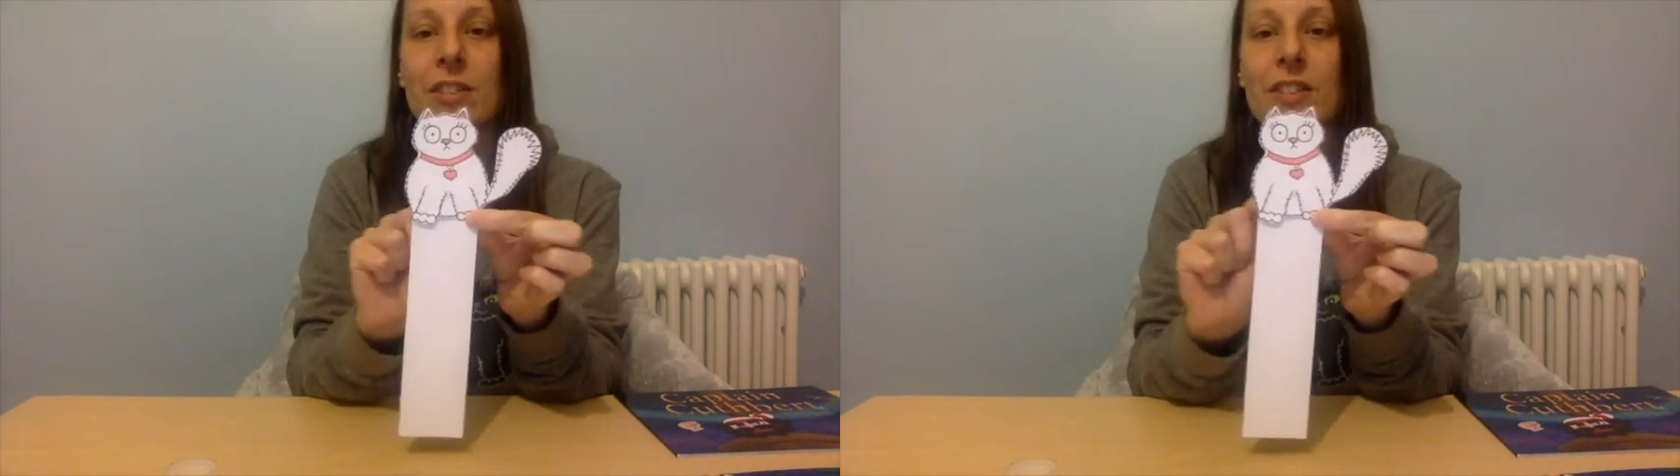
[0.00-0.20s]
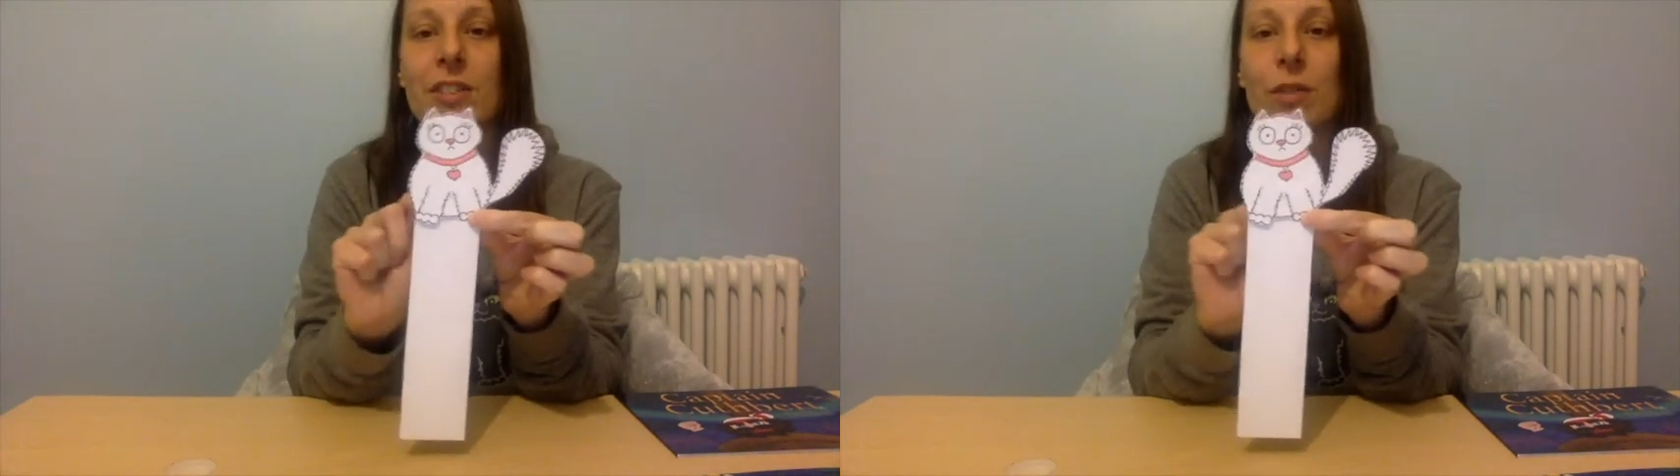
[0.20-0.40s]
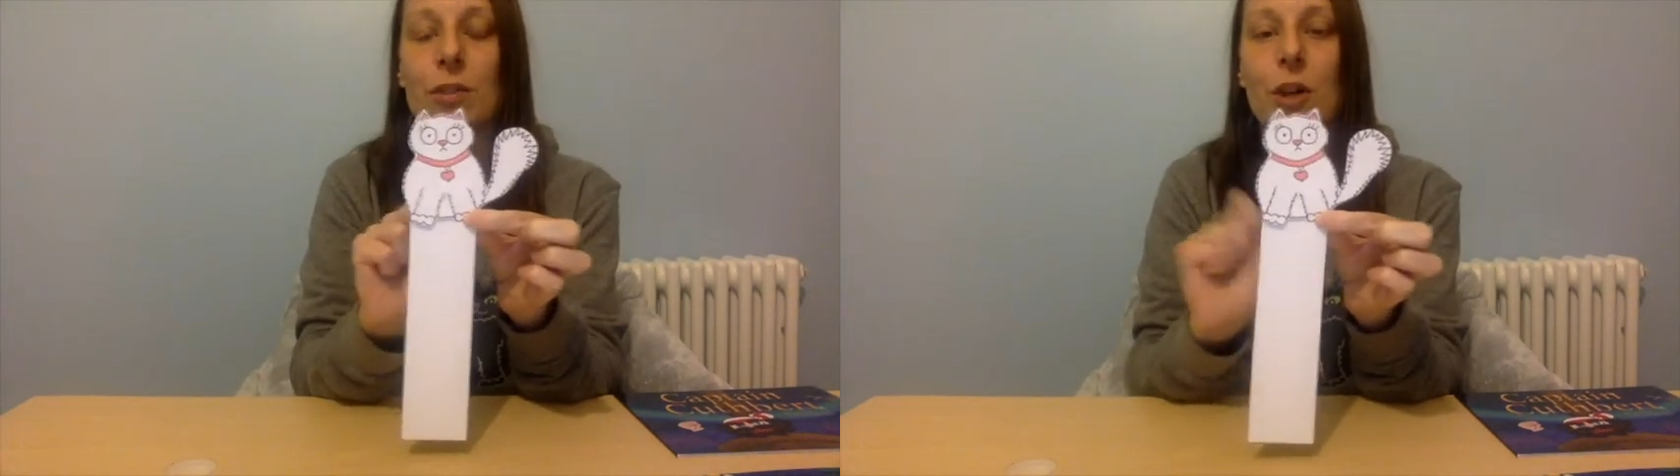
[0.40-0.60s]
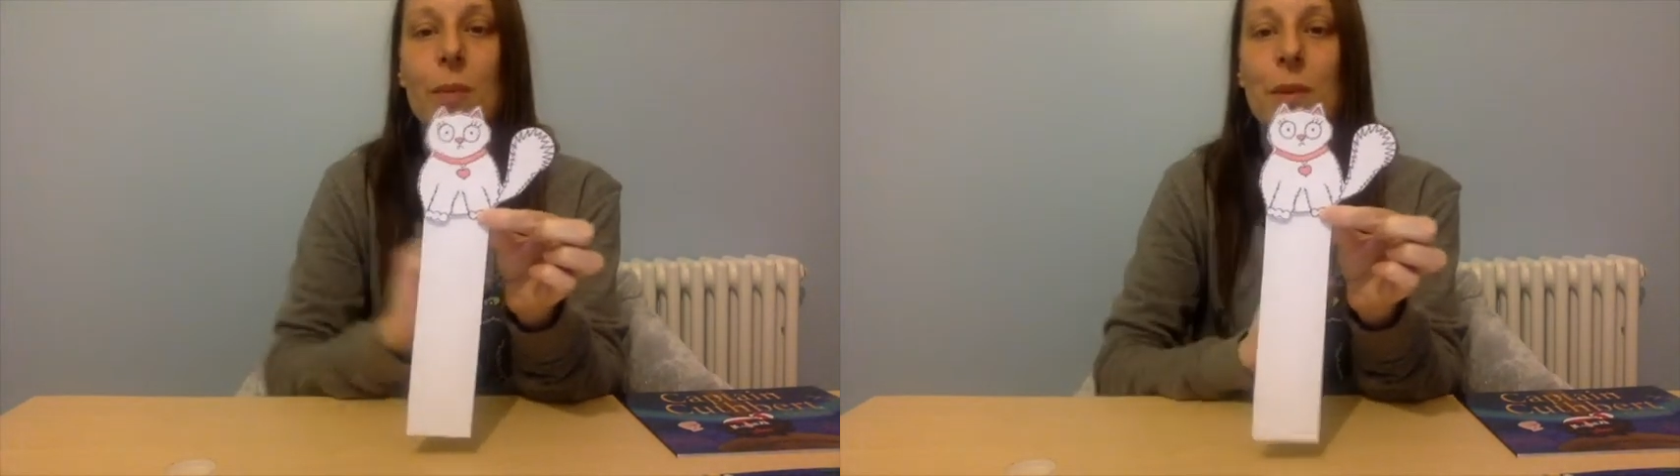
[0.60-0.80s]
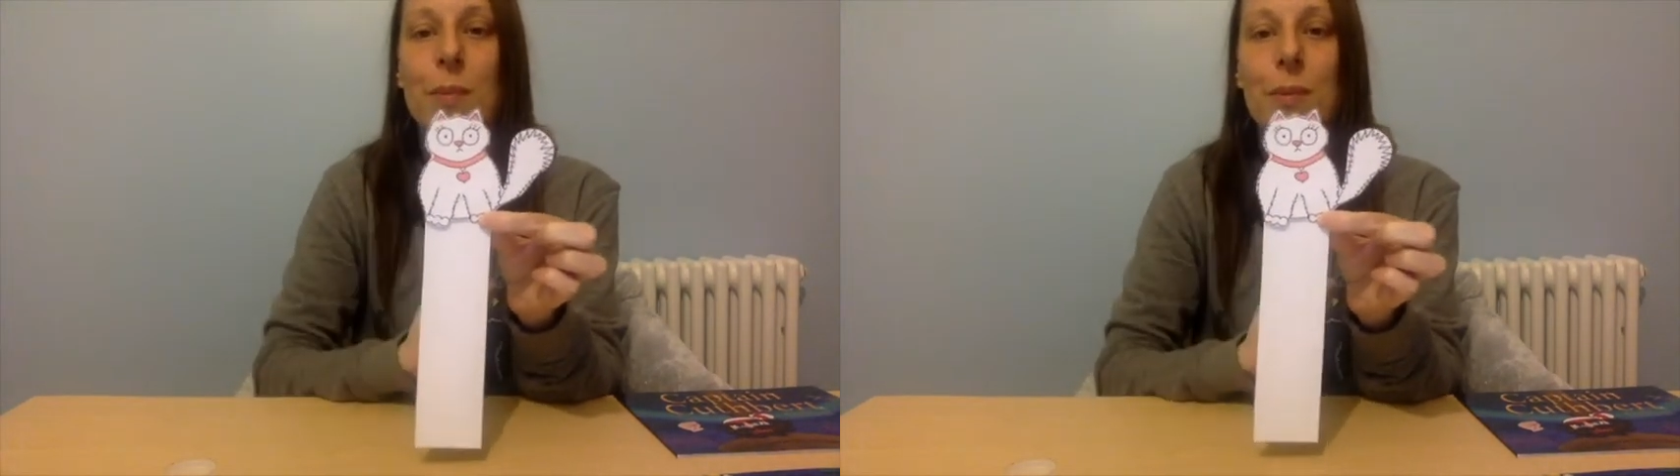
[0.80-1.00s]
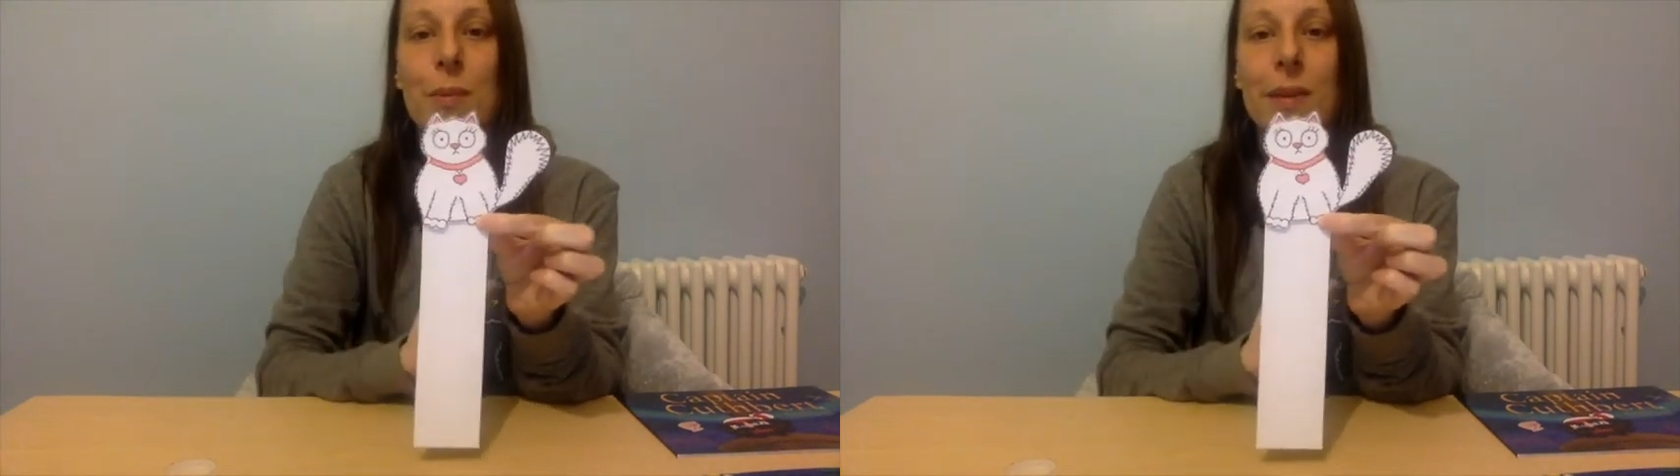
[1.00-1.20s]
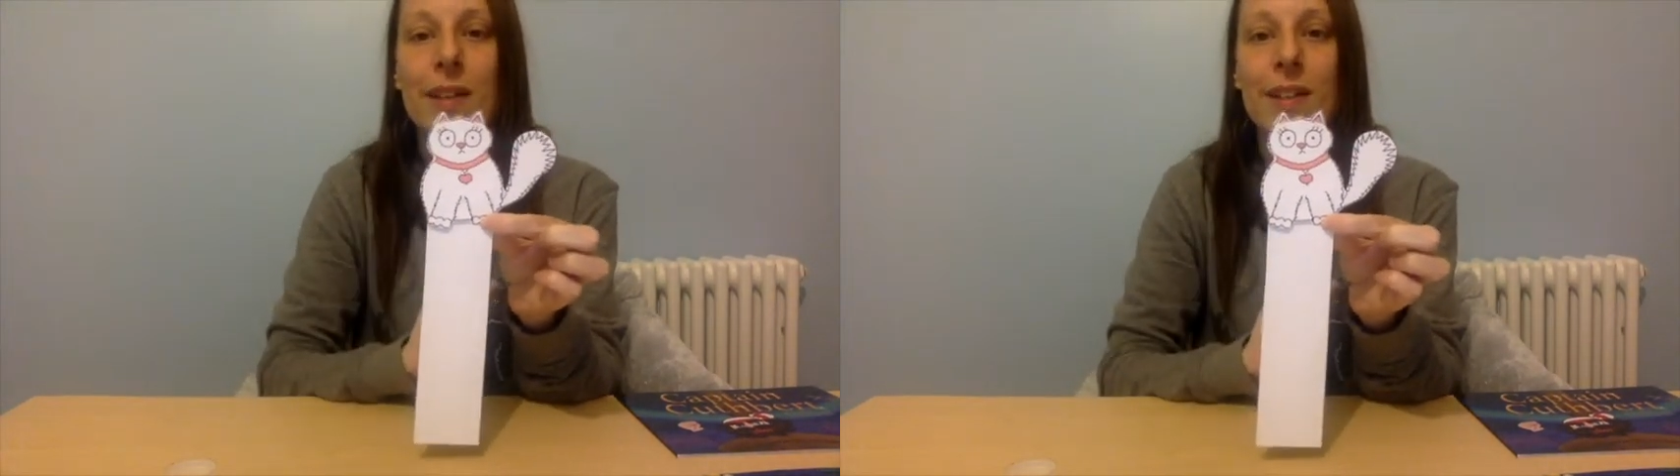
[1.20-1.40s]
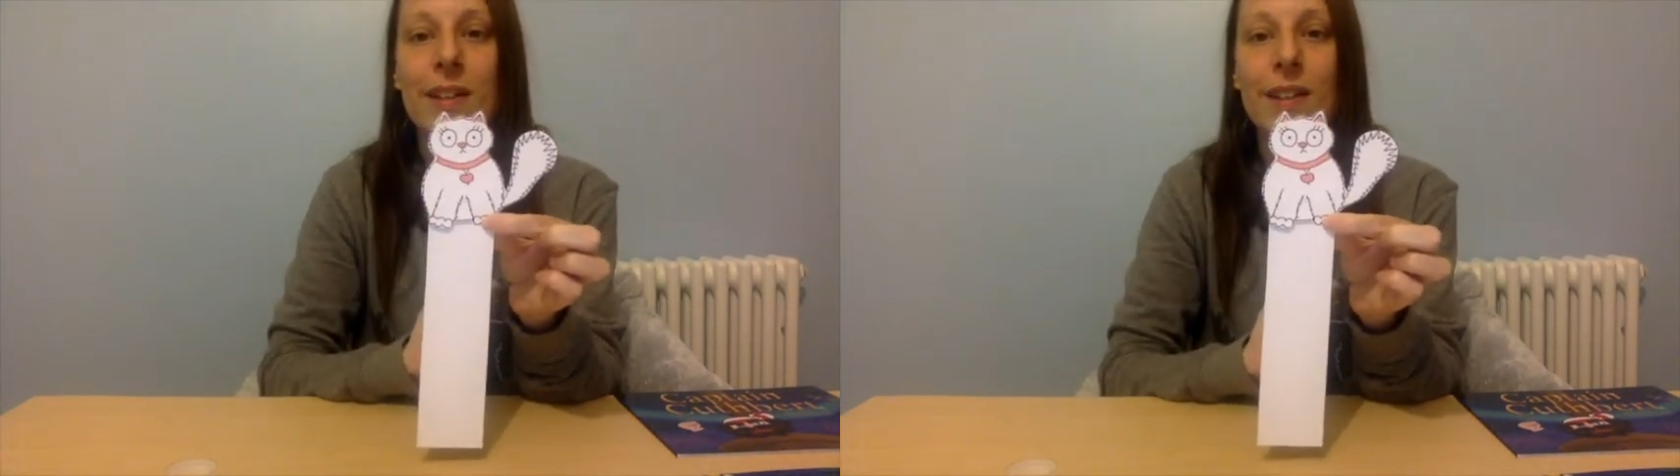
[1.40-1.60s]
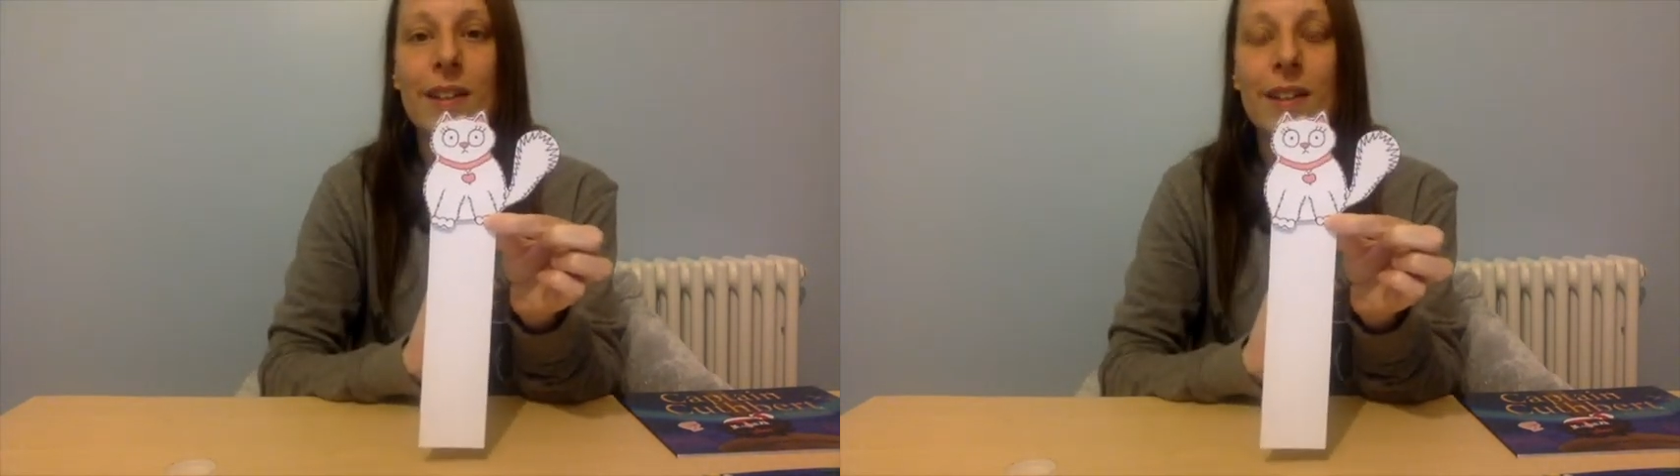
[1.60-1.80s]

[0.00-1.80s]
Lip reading: sits on top of the bookmark.